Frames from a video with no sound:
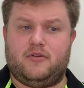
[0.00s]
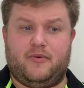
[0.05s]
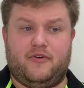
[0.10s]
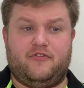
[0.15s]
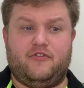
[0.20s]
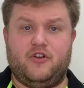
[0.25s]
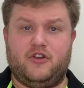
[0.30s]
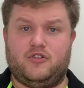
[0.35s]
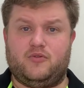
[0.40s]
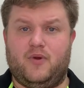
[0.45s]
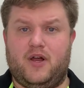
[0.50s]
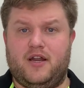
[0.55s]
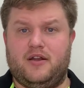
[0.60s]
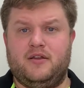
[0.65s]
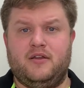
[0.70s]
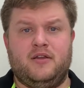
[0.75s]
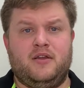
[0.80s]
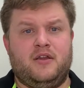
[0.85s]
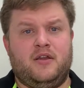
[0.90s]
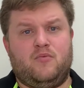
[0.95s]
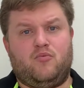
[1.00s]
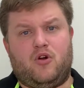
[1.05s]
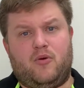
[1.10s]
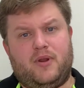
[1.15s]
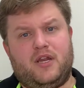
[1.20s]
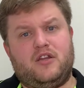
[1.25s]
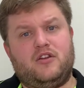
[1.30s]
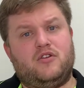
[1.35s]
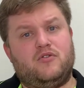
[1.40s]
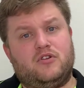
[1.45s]
first one
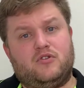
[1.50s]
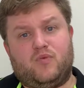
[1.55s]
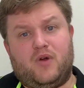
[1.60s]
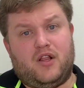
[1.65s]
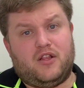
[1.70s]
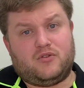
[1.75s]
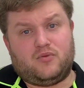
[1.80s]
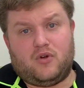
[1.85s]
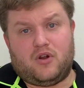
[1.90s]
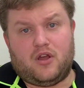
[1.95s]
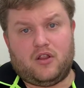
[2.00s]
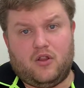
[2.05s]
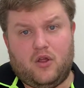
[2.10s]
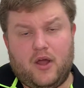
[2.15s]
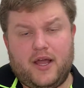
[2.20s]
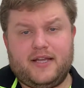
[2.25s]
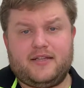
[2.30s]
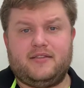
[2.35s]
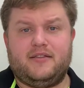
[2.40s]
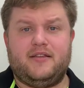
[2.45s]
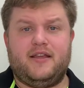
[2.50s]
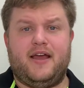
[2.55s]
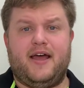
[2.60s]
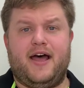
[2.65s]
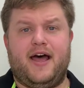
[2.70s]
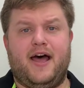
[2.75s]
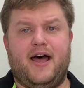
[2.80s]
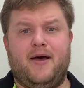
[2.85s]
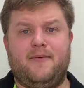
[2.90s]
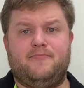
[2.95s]
probably didn't do as well as what I liked.
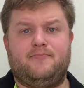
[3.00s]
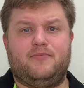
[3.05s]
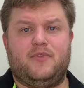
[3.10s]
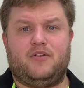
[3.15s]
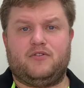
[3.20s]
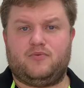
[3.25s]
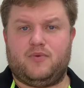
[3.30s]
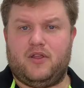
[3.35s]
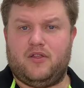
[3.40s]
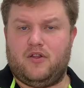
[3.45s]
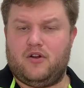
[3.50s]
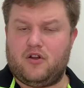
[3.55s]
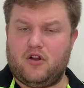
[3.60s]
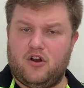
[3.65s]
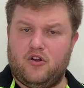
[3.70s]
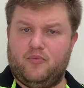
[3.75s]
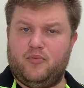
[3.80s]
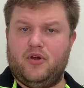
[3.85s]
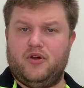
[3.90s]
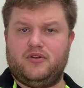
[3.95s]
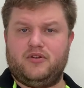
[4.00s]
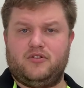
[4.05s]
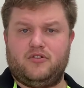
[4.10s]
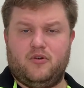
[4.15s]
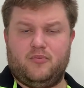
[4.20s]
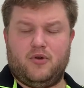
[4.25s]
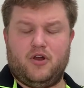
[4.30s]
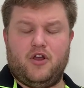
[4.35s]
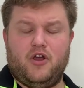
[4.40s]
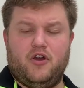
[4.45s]
That was one that I kind of purchased
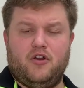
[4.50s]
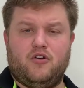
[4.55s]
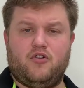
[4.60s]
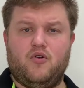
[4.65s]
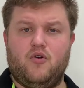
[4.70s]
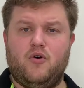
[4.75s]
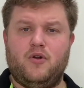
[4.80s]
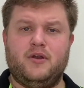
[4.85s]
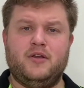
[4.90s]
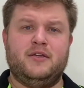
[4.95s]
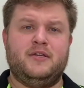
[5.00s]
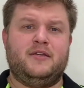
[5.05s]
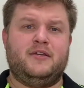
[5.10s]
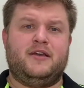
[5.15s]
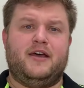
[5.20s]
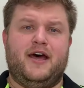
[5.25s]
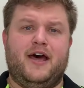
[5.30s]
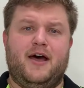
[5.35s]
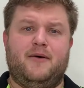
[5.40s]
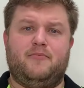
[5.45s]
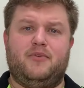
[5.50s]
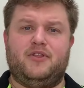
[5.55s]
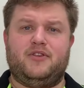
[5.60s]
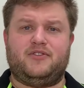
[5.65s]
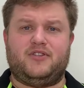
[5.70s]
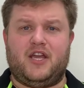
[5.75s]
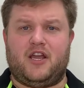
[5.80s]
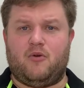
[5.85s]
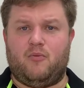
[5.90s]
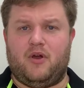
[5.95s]
on my own accord. But the
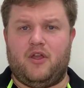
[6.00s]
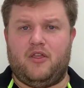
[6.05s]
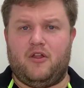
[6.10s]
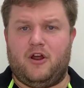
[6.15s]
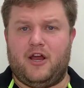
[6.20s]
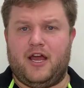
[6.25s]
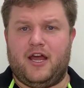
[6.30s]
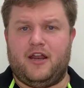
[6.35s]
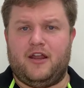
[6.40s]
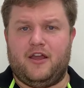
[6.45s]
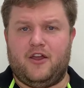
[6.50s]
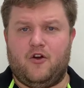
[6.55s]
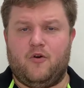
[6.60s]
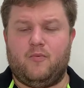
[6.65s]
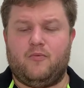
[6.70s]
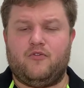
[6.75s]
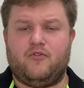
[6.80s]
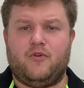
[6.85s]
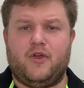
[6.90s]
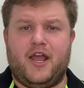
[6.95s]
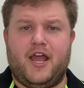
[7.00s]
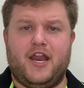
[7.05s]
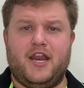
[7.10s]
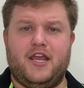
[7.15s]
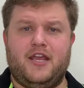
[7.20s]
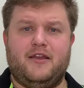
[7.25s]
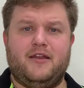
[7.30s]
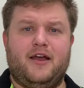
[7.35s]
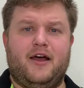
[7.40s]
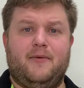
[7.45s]
second one that I had to help through
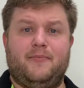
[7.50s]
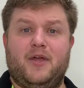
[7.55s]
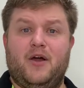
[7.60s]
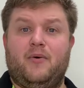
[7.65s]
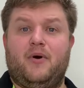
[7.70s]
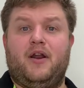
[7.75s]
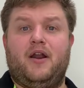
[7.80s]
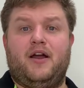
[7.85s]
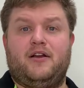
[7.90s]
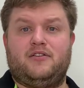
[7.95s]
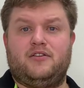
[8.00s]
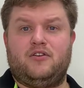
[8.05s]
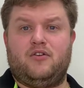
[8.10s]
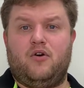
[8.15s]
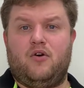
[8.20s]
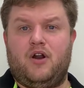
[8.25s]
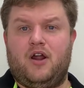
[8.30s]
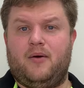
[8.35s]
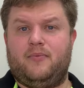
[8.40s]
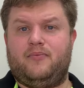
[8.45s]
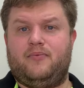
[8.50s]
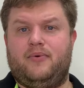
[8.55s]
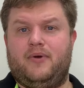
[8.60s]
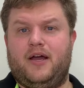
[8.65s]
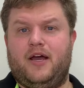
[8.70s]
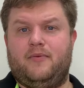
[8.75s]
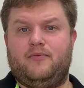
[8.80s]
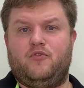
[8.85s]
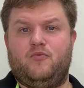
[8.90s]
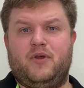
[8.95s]
Eddie, that one had actually gone up
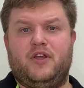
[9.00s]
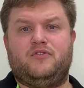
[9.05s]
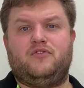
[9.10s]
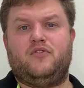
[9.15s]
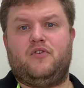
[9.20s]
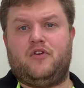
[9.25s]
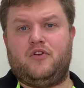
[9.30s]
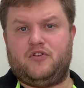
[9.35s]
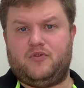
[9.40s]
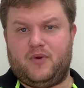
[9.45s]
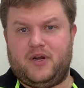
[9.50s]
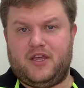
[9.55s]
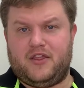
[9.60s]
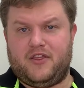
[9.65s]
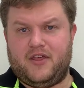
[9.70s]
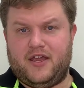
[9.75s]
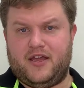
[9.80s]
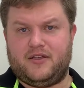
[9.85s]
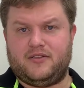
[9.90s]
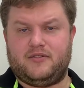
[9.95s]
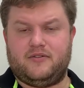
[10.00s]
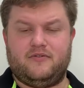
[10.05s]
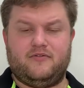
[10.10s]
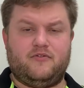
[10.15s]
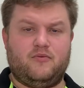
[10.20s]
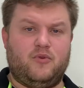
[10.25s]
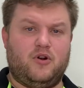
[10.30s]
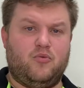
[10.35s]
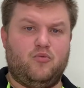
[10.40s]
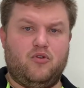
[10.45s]
to about 220,000
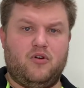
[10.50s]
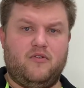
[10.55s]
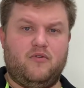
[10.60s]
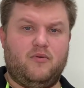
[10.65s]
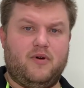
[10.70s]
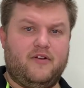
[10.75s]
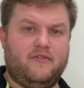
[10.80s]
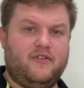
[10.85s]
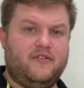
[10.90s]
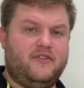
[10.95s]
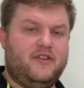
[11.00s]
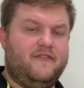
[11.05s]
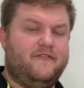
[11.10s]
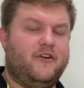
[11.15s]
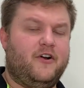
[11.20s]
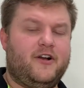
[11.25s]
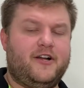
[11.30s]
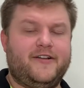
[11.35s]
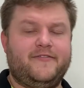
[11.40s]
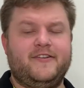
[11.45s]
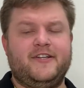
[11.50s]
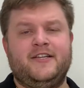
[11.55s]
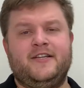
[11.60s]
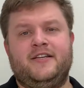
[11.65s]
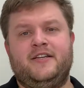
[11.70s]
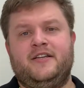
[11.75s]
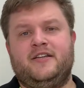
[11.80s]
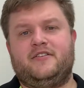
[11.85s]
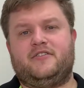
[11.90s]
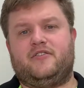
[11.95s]
from when I bought it at 155.
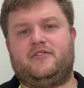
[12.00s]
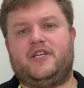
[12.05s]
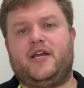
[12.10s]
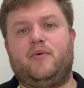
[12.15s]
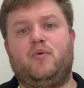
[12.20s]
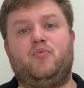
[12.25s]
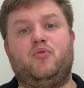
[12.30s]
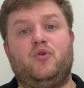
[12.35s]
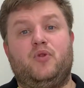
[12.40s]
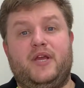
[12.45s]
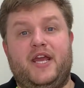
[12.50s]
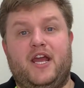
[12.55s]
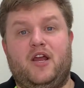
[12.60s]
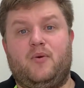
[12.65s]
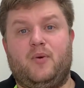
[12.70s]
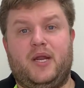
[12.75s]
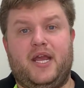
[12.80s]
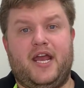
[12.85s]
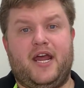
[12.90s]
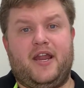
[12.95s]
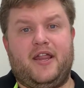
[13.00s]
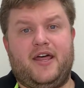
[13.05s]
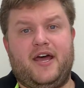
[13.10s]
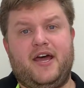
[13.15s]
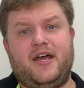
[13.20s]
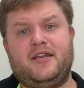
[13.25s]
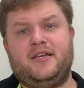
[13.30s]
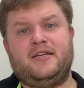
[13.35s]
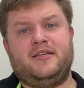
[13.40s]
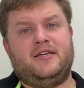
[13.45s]
So I was able to pull the equity out of
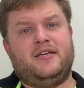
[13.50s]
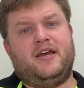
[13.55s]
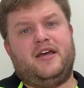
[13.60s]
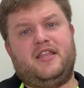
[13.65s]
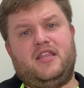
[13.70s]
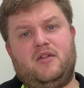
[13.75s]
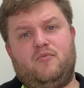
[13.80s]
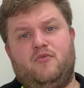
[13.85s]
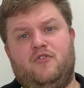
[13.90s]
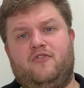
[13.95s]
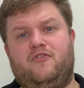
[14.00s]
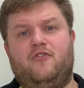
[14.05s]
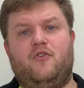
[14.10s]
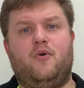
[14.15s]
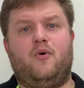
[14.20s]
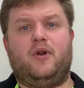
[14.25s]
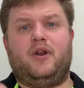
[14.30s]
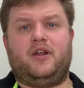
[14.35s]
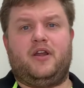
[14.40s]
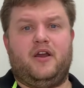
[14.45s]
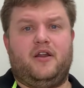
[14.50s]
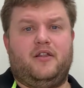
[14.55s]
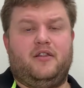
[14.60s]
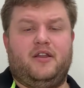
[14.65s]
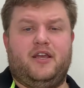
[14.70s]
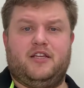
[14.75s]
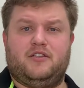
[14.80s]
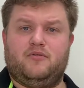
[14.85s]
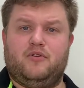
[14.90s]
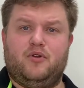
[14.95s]
that and then move forward and go to the
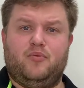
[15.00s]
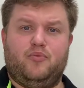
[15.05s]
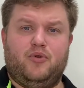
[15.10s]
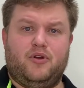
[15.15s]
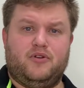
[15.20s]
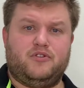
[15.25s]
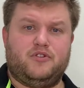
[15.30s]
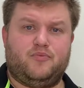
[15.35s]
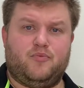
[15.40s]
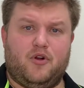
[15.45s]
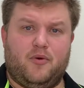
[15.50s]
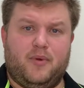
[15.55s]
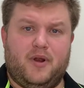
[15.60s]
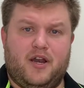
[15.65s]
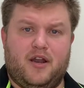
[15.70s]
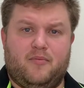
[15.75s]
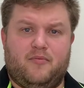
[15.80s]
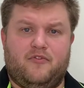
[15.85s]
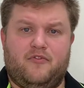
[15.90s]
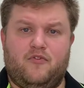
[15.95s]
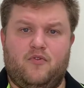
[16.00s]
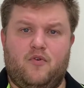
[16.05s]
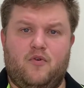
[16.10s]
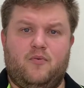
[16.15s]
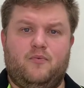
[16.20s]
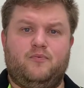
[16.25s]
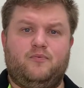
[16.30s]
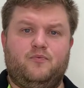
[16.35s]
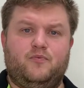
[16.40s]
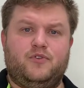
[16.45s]
next one and purchase property number 4,
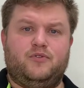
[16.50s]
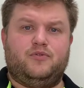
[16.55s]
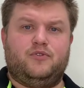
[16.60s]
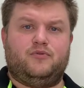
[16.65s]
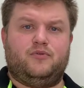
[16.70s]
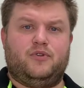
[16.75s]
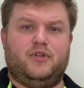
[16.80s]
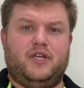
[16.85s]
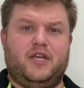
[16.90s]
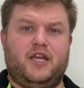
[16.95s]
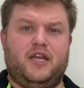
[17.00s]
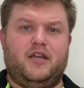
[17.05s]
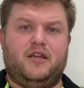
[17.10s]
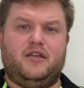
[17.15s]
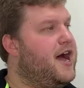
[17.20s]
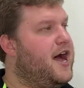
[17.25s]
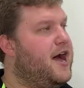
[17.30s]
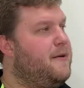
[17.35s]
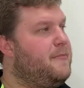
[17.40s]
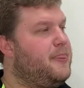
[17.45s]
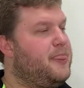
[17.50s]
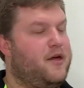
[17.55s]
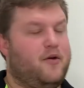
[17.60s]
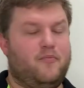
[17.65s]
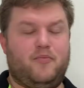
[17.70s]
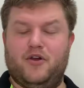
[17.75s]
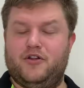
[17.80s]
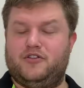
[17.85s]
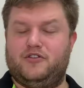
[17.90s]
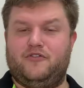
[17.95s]
which was really handy. I
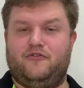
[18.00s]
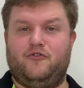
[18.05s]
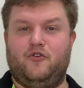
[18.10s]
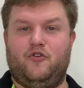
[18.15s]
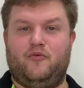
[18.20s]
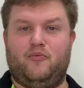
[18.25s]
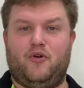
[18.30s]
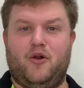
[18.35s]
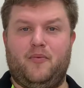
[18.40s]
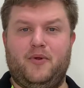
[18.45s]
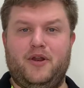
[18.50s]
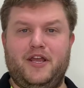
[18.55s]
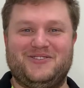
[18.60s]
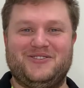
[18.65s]
purchased the 4th property.